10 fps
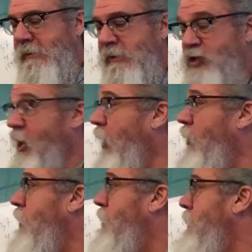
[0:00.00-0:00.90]

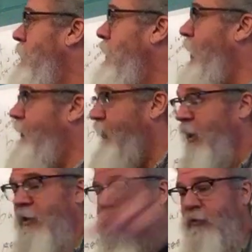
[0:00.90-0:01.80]
So, he
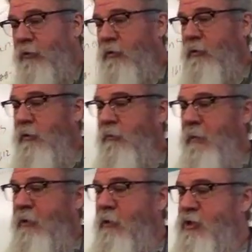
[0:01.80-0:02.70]
says, my
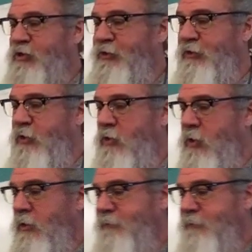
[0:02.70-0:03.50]
gracious Duke,